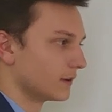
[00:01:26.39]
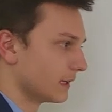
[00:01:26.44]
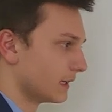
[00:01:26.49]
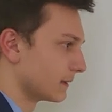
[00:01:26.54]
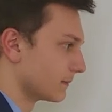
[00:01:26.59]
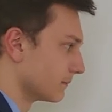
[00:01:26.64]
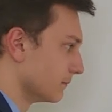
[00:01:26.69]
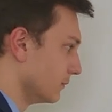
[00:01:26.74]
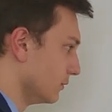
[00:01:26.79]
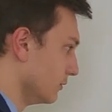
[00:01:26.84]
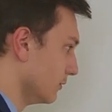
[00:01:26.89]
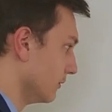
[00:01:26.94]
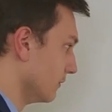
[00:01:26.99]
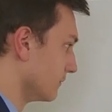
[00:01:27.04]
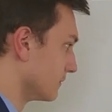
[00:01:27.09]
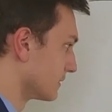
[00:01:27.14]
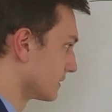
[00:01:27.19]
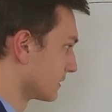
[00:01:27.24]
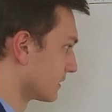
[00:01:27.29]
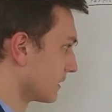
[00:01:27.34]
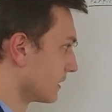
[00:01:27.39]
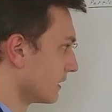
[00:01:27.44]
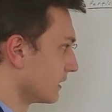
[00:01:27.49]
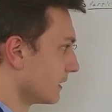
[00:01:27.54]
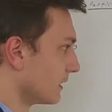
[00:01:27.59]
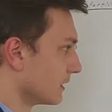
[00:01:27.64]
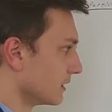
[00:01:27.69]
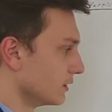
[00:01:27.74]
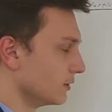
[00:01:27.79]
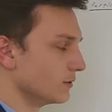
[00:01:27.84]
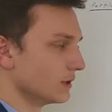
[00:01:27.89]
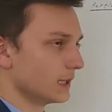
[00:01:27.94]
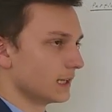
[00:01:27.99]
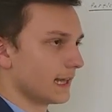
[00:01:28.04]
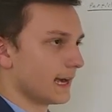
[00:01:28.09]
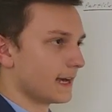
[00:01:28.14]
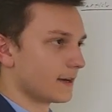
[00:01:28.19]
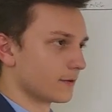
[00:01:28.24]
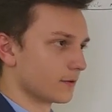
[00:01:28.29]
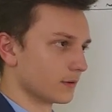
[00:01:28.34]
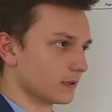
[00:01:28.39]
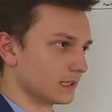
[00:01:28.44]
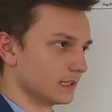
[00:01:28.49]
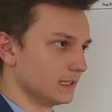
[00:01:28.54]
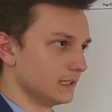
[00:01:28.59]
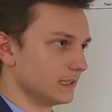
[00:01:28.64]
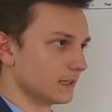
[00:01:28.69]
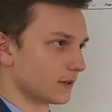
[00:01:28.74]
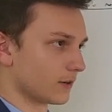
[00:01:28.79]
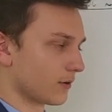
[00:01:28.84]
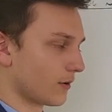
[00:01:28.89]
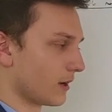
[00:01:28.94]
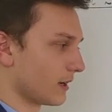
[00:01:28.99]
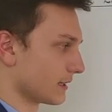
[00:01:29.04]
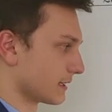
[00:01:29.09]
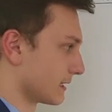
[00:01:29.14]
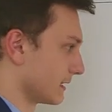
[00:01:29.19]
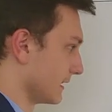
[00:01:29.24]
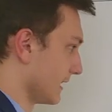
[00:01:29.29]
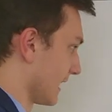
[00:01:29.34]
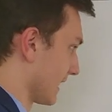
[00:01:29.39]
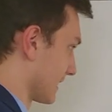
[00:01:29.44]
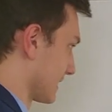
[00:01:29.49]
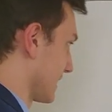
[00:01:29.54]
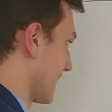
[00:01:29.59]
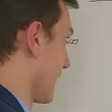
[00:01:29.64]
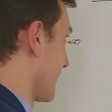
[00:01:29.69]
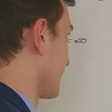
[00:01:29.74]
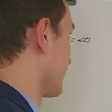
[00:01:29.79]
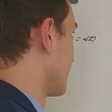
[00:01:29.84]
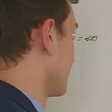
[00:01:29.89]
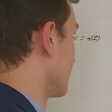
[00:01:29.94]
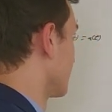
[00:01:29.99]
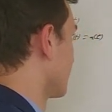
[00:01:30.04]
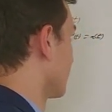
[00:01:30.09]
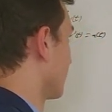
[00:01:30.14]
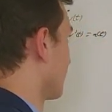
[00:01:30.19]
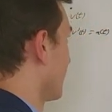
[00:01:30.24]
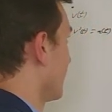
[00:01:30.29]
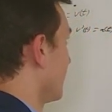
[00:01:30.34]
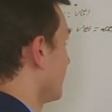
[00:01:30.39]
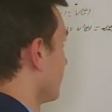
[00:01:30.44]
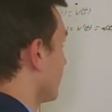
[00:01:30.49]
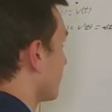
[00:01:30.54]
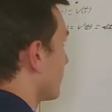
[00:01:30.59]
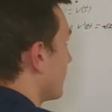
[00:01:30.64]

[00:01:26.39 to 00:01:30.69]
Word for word: that moves unilaterally across the x-axis, okay? And you're